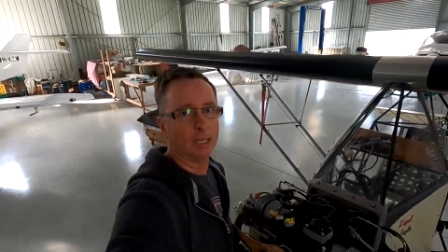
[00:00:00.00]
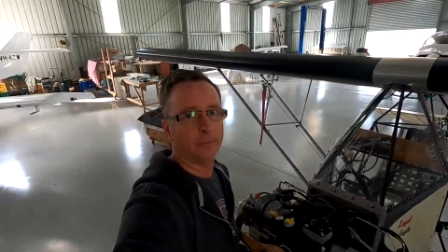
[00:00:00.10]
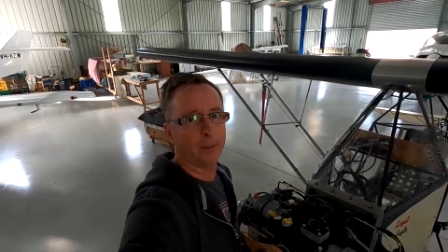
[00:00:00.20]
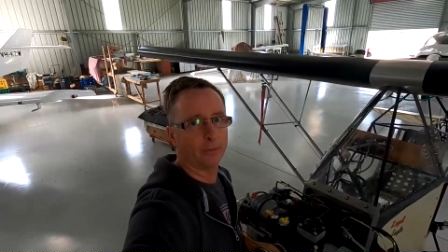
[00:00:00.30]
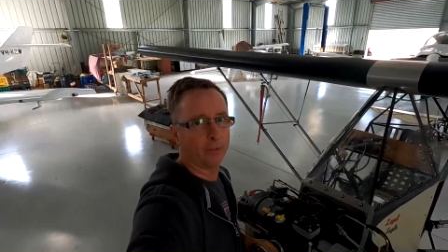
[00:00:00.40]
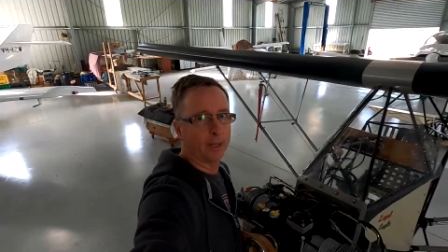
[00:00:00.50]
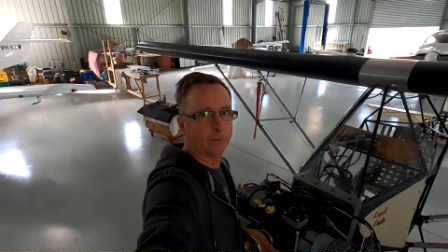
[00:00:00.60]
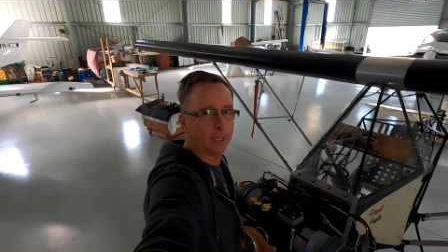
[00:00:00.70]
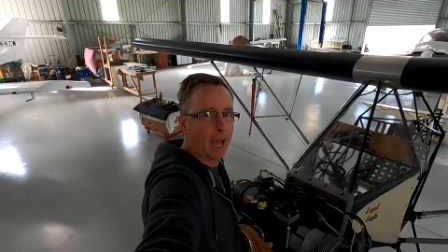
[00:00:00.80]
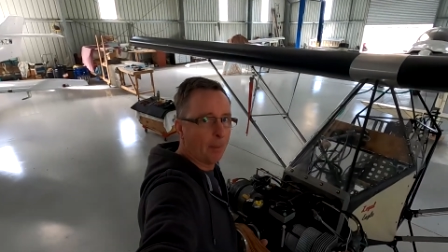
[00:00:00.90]
lift the front
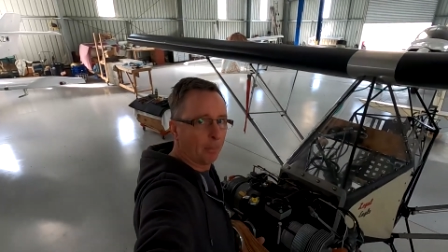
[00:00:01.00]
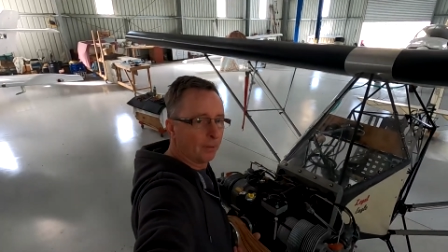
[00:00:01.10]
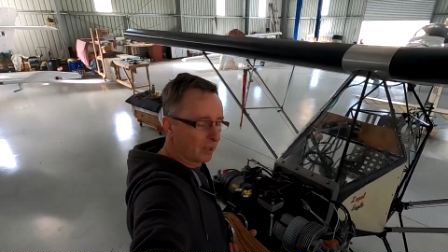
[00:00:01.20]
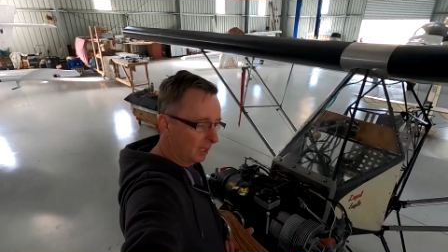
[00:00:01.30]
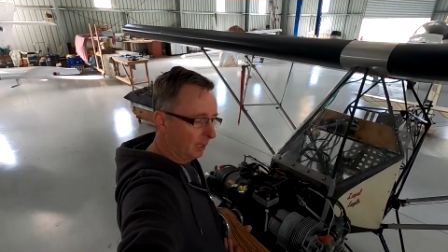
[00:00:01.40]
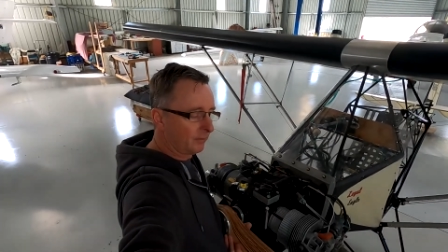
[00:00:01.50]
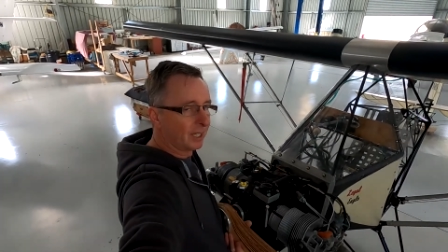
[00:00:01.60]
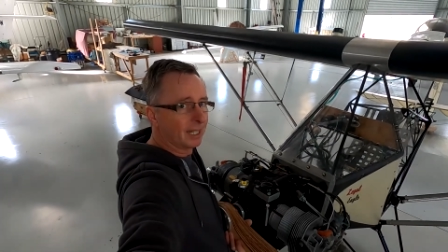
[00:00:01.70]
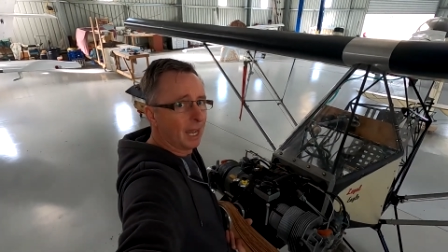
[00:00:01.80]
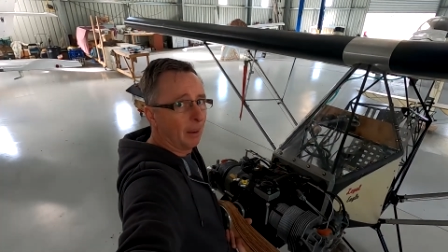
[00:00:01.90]
of it up. So in
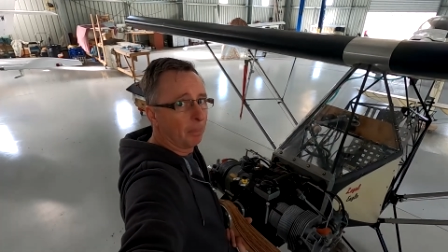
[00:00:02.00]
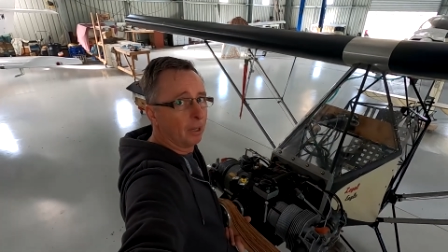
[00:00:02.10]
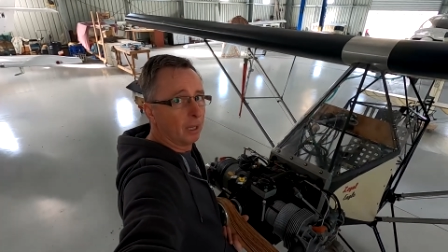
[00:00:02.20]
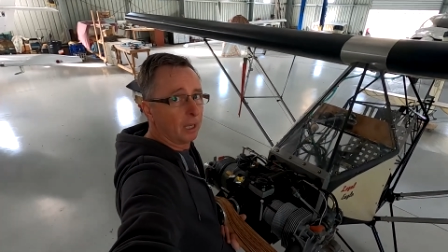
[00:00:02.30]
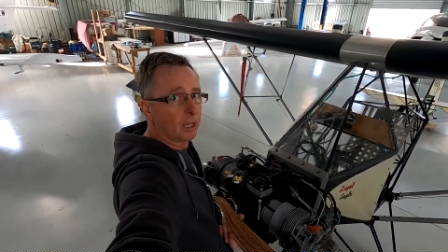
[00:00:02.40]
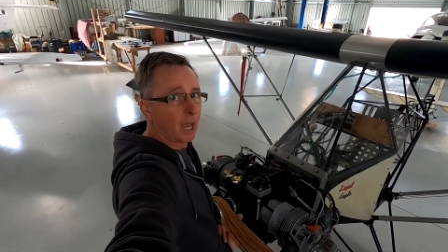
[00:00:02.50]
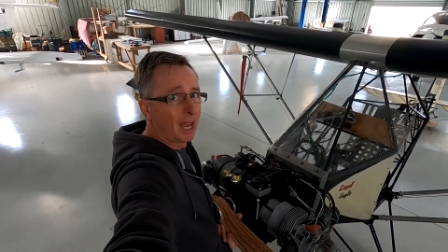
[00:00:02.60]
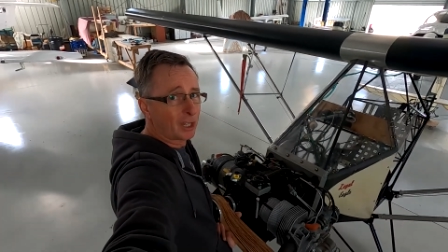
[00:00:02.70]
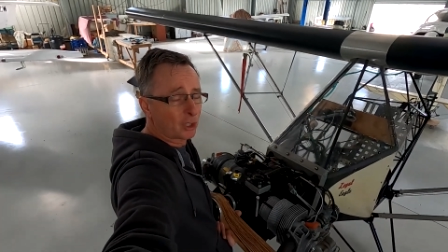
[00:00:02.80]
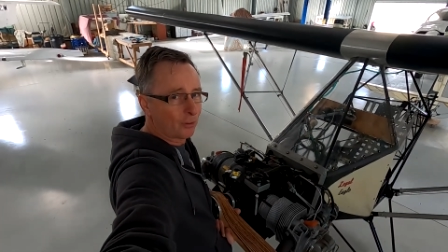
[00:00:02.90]
lifting it up,
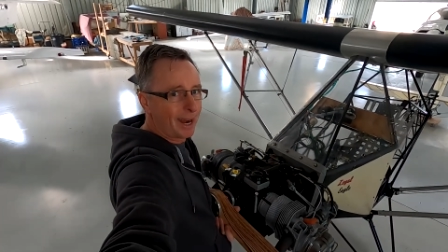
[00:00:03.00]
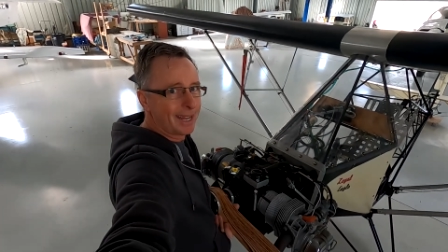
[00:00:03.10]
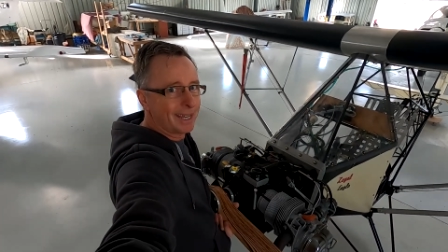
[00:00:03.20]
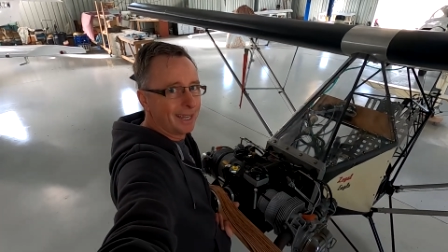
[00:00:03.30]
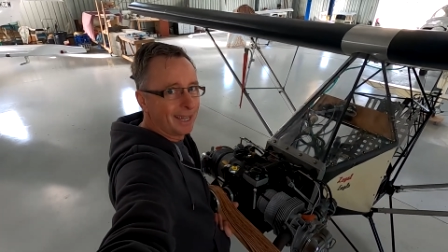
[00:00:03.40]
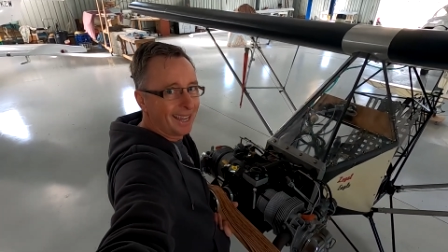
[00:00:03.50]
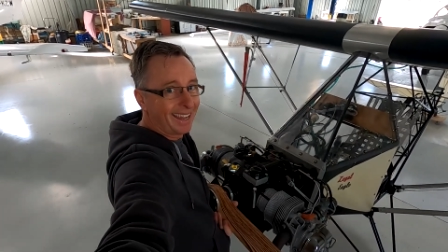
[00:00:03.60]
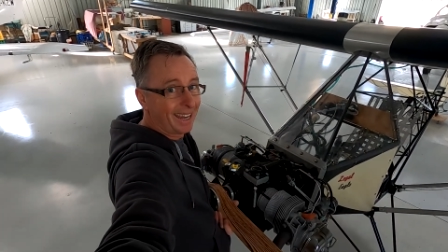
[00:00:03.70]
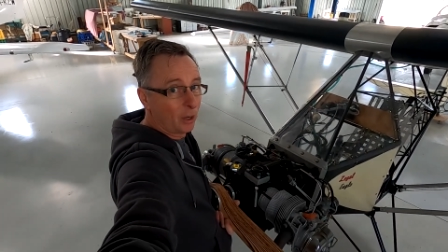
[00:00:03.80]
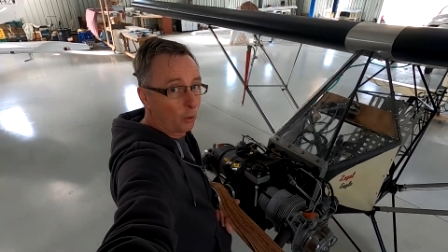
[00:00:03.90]
straining
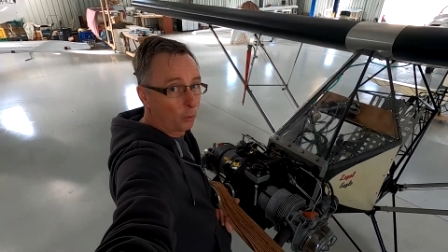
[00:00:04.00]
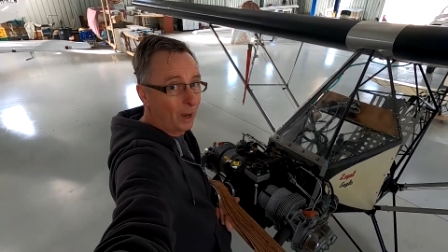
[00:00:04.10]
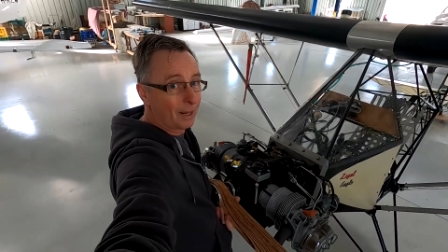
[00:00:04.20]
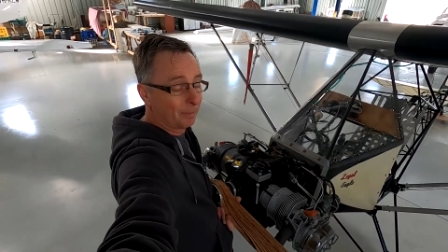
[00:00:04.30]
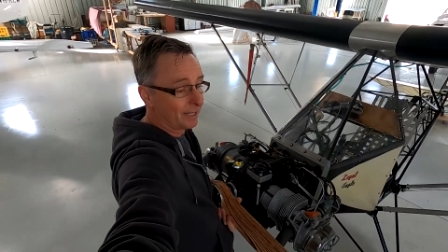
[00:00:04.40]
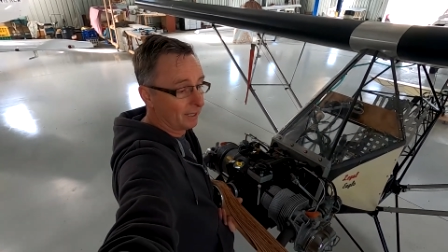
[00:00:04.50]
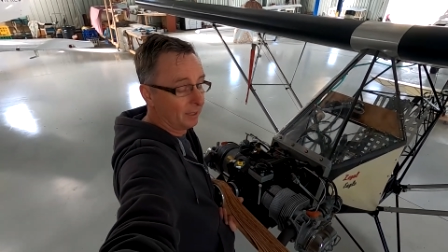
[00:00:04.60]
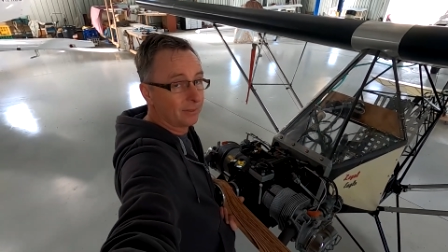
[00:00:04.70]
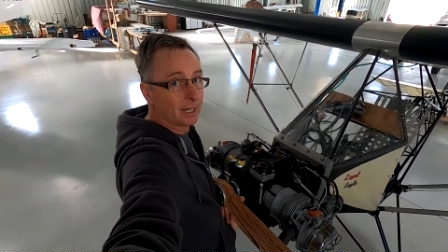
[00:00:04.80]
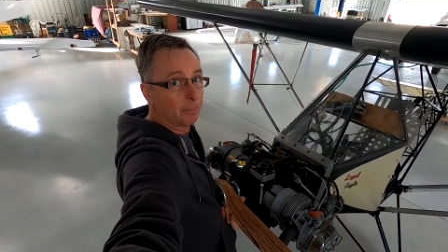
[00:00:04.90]
incredibly to
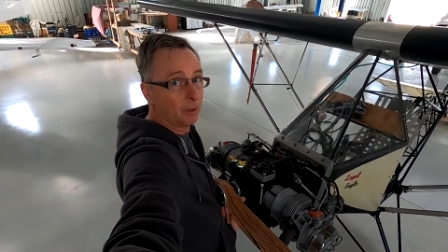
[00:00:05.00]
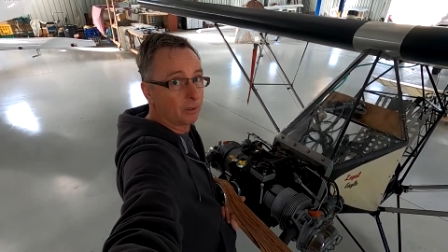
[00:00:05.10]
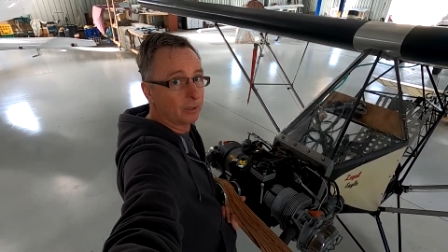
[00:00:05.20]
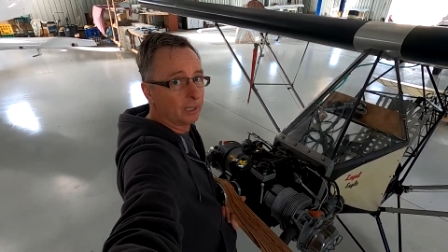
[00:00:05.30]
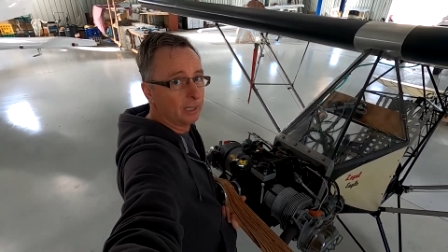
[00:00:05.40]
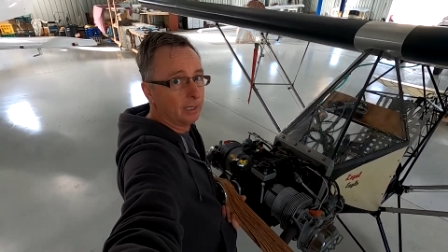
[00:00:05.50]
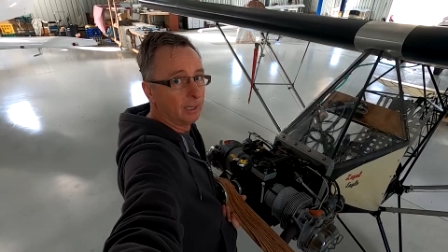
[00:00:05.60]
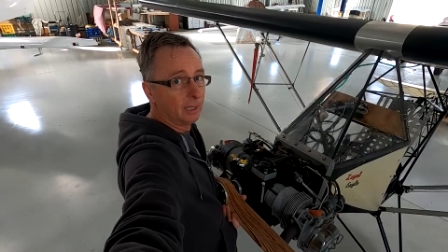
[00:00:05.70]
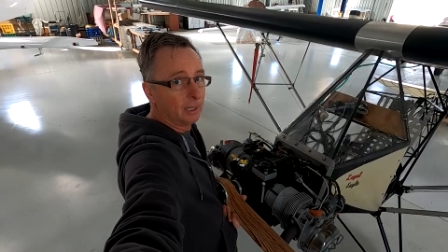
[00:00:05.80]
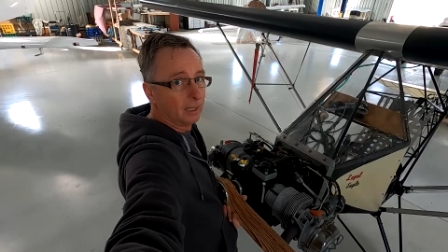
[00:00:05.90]
lift it up onto
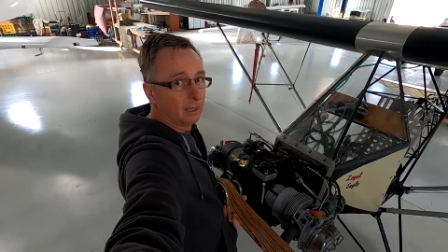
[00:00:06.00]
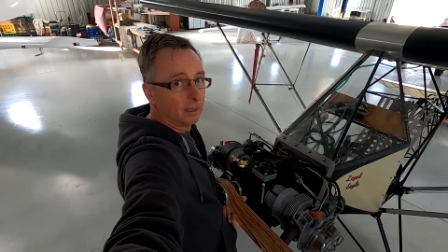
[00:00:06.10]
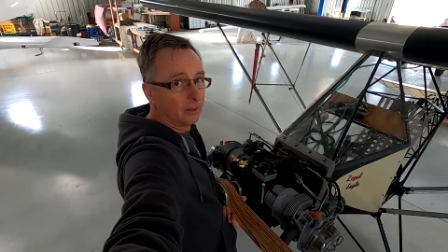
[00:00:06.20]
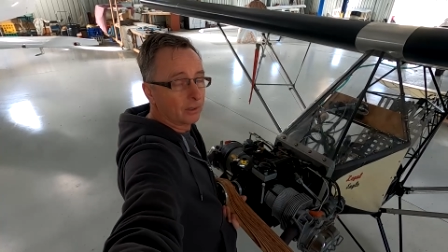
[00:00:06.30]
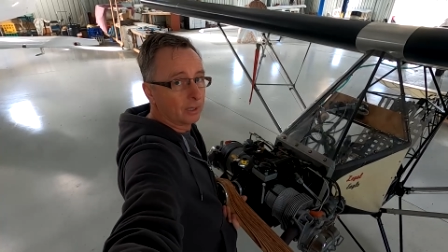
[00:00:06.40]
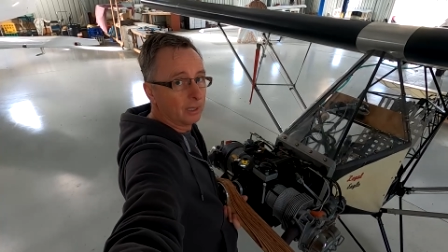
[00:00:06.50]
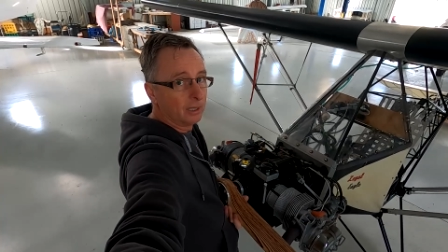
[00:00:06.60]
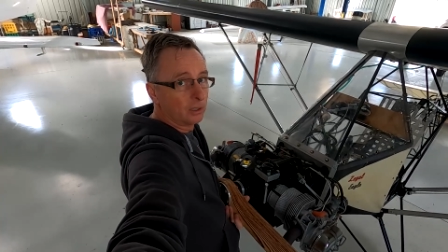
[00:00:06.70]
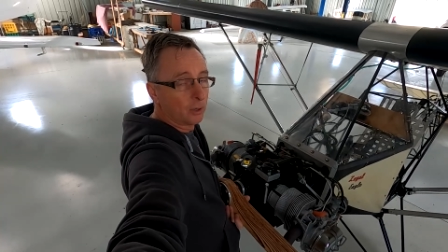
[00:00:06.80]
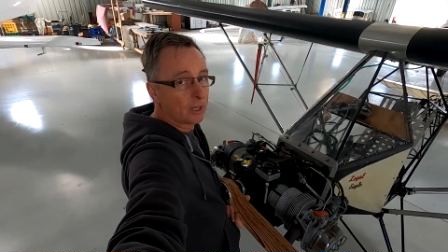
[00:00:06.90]

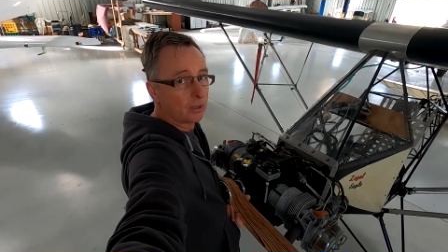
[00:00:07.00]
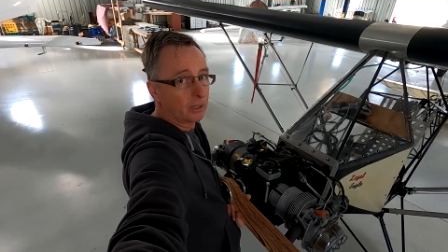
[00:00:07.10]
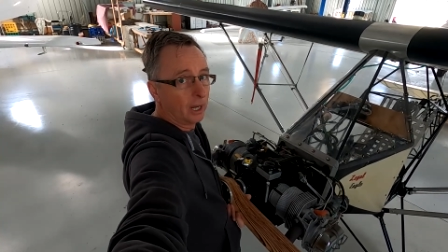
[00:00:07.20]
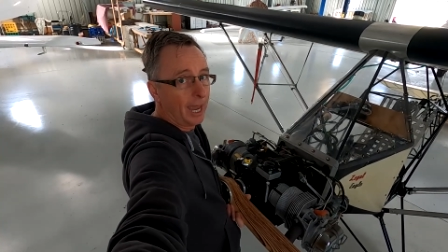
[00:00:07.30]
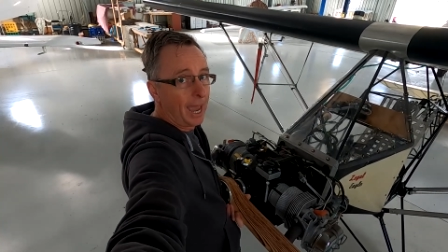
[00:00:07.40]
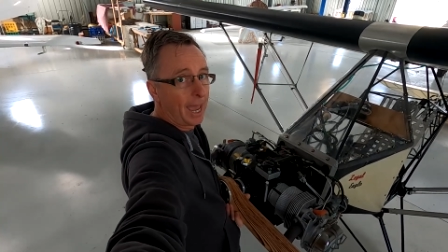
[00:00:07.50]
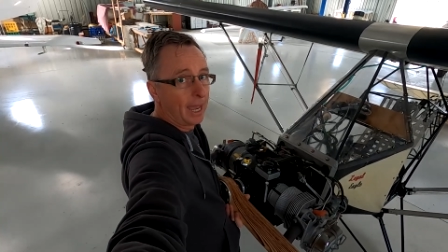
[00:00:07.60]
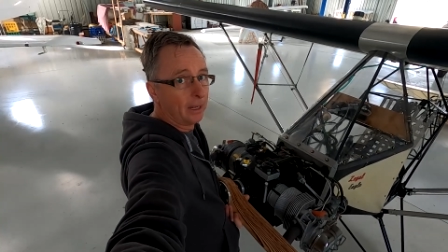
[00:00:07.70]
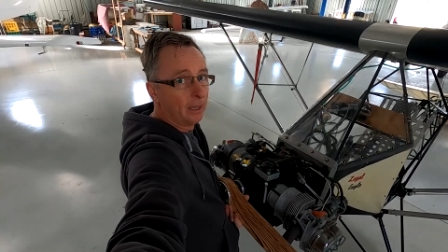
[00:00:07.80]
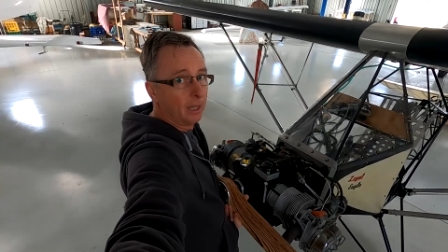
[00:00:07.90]
the trestle that I
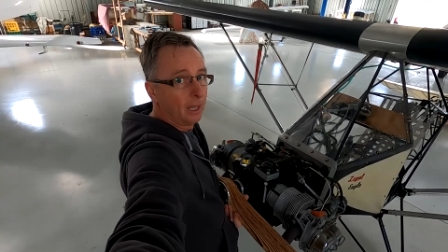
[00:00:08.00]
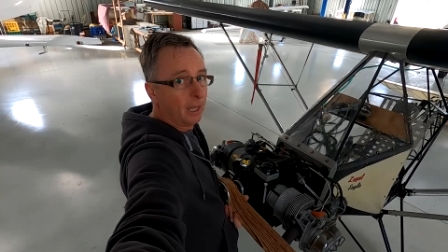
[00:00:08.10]
had,